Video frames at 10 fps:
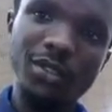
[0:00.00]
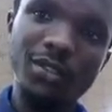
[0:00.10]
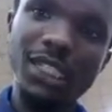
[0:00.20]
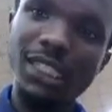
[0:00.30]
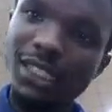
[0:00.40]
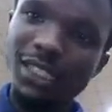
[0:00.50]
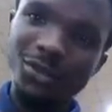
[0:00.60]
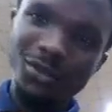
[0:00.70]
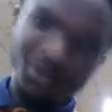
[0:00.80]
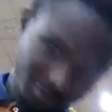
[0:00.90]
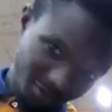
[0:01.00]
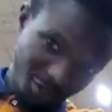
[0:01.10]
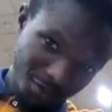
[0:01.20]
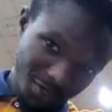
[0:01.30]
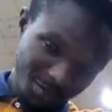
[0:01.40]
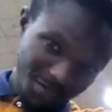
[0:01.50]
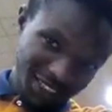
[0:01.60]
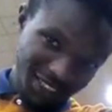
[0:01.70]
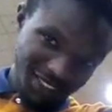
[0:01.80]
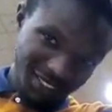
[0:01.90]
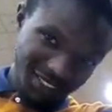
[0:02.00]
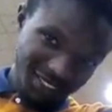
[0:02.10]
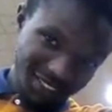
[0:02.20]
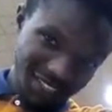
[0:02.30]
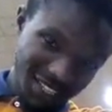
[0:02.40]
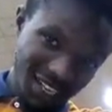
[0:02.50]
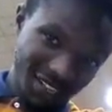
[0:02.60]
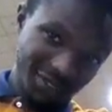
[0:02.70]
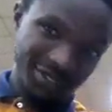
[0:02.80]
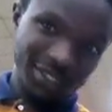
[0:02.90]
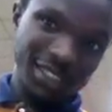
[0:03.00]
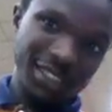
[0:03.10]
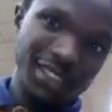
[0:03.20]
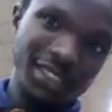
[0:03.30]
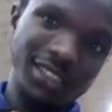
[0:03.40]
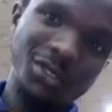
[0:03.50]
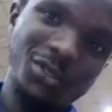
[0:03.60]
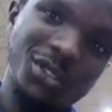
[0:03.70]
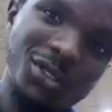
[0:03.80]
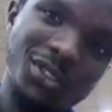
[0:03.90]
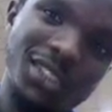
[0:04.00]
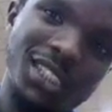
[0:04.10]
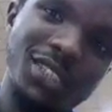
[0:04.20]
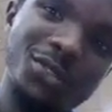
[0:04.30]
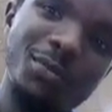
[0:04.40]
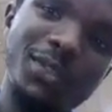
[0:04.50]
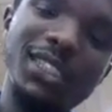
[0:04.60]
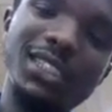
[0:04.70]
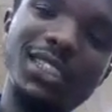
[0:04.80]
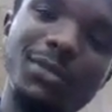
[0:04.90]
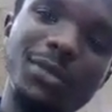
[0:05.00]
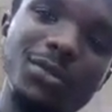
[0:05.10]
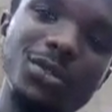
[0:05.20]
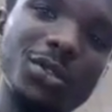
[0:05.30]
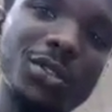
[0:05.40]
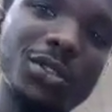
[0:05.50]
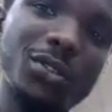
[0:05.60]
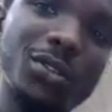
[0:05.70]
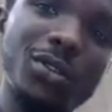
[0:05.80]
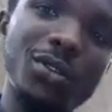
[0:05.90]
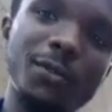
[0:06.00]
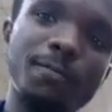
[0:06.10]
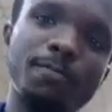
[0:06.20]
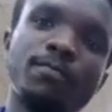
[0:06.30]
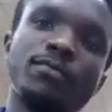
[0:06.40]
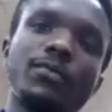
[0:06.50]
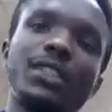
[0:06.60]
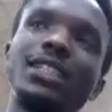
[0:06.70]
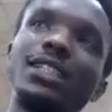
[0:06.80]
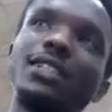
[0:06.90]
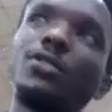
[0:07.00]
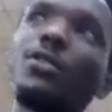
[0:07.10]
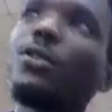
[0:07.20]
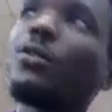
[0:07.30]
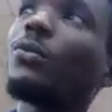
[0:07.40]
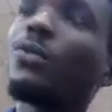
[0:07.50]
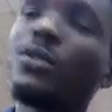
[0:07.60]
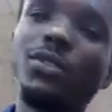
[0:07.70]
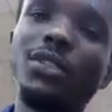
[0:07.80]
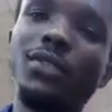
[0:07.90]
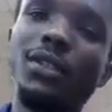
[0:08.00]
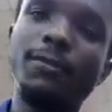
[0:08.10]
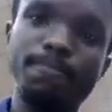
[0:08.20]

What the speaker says: Alright, I know so many persons, they have little issues trying to play this, maybe in church or gigs or whatsoever,